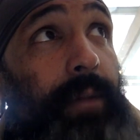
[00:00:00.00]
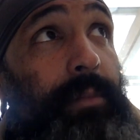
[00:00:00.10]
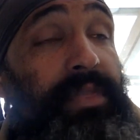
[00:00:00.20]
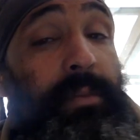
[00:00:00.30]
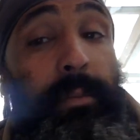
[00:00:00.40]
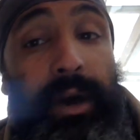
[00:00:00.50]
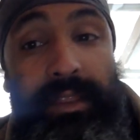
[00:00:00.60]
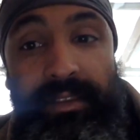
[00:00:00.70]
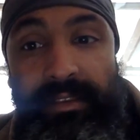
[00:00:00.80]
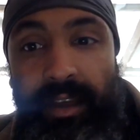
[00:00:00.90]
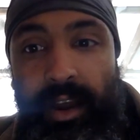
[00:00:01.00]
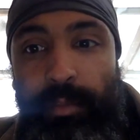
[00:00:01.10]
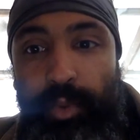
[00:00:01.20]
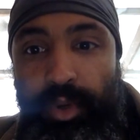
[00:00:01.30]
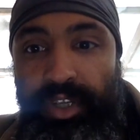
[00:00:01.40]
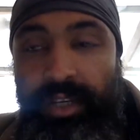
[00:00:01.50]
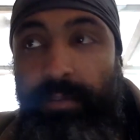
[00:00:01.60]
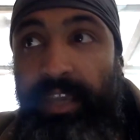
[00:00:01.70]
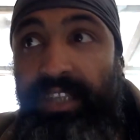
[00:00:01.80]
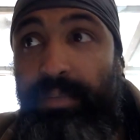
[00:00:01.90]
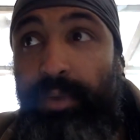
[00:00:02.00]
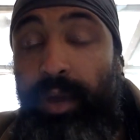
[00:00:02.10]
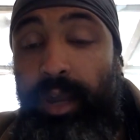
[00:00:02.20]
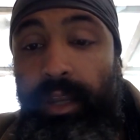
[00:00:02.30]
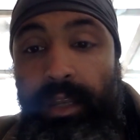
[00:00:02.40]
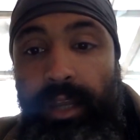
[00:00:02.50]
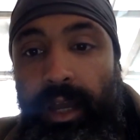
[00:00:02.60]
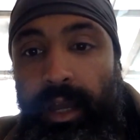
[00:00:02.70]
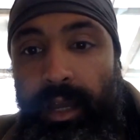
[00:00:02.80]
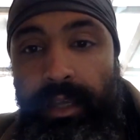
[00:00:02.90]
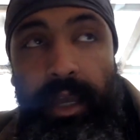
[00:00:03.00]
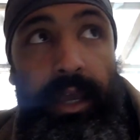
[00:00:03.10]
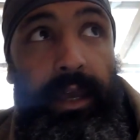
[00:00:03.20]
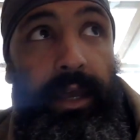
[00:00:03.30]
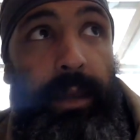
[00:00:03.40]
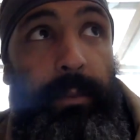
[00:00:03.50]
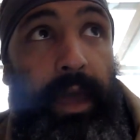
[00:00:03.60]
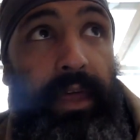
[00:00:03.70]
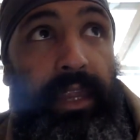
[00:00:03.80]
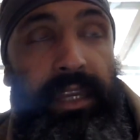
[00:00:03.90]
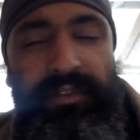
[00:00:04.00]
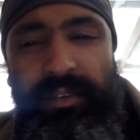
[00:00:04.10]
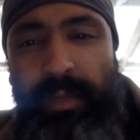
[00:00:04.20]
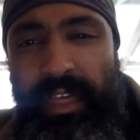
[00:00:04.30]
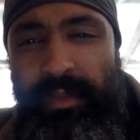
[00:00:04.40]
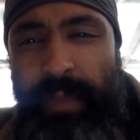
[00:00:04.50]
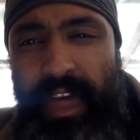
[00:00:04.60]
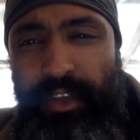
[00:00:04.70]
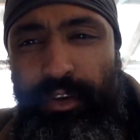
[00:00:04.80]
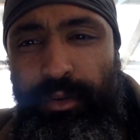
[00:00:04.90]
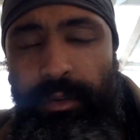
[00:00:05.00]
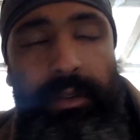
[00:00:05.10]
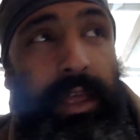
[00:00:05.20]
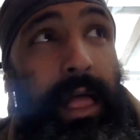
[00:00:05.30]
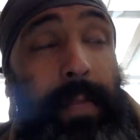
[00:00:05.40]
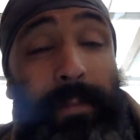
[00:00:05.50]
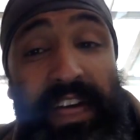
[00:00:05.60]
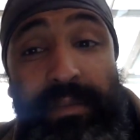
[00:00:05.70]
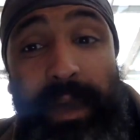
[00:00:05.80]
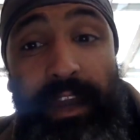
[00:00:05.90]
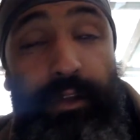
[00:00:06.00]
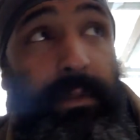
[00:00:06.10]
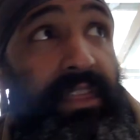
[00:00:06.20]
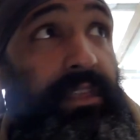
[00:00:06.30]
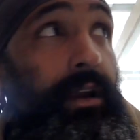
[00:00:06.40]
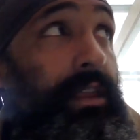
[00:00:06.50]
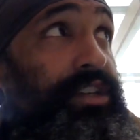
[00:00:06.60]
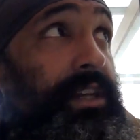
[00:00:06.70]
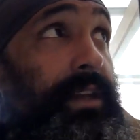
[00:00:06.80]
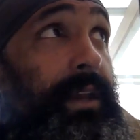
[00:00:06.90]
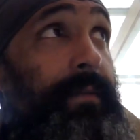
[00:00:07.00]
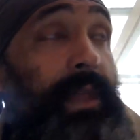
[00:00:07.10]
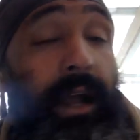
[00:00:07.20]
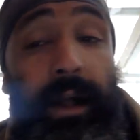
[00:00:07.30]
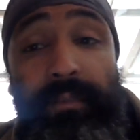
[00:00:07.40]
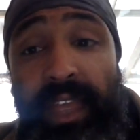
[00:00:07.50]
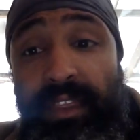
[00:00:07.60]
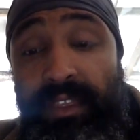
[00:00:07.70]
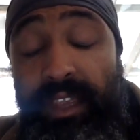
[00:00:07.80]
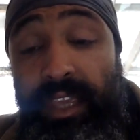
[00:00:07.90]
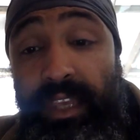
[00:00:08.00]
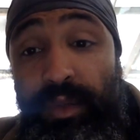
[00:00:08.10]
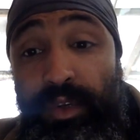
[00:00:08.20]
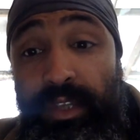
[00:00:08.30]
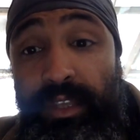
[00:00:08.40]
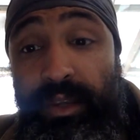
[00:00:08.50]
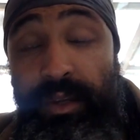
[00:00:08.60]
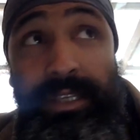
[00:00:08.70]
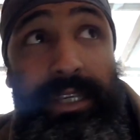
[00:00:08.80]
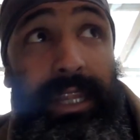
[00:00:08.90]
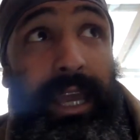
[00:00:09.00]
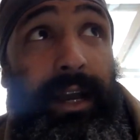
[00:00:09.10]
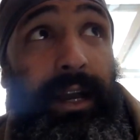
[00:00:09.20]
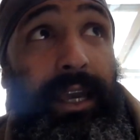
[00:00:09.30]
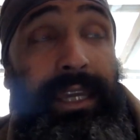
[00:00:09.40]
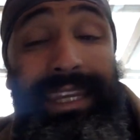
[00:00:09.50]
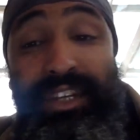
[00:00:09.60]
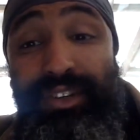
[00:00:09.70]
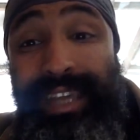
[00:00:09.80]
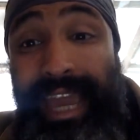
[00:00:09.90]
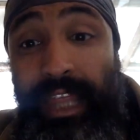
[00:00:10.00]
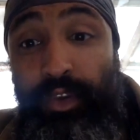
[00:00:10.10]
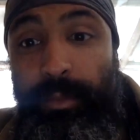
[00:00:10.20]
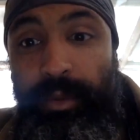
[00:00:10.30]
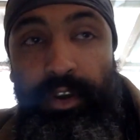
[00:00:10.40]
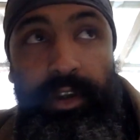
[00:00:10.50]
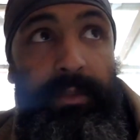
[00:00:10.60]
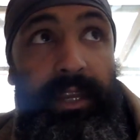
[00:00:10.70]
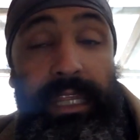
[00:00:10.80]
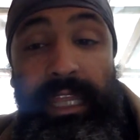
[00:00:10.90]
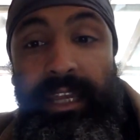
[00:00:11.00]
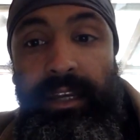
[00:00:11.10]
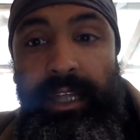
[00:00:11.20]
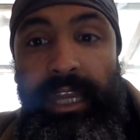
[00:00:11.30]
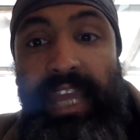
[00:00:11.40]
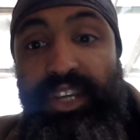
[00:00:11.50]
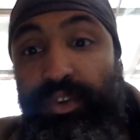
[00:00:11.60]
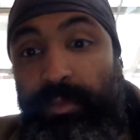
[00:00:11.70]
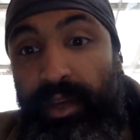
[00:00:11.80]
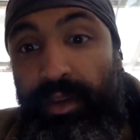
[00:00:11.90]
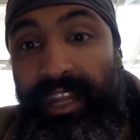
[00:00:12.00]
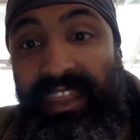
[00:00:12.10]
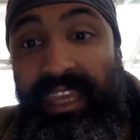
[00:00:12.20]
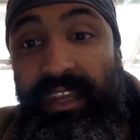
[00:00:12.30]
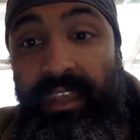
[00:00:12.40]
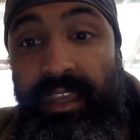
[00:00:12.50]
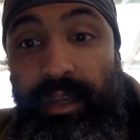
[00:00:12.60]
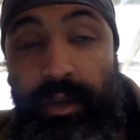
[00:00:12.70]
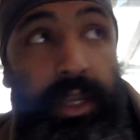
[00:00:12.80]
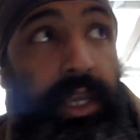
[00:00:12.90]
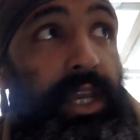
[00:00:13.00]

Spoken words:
but the months are apportioned based upon a different mathematical methodology, and usually there is an intercalary period, meaning like an extra period at the end of the year,